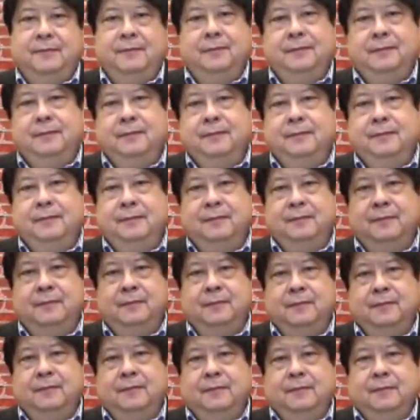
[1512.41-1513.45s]

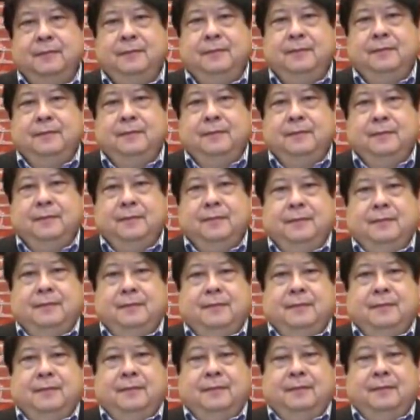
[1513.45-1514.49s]

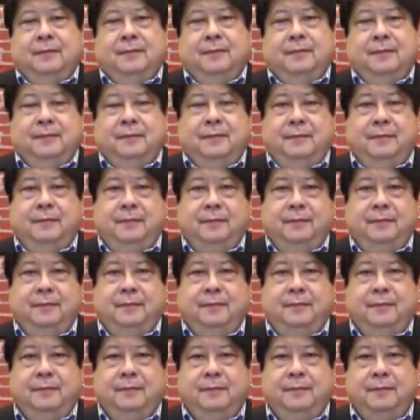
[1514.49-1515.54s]

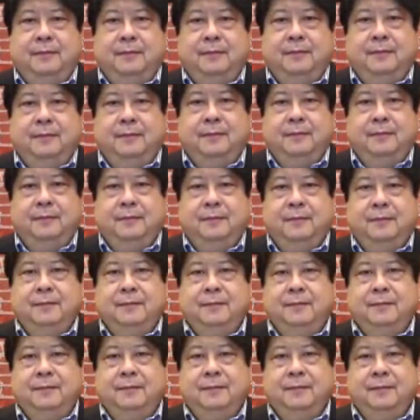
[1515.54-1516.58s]

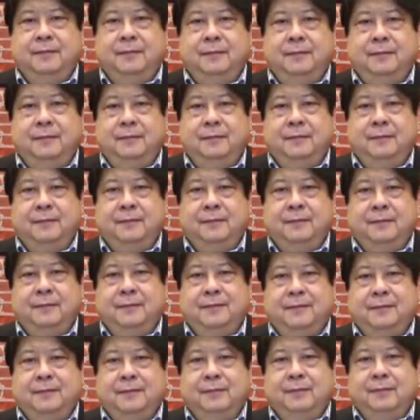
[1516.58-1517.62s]
No words are spoken by the person on screen.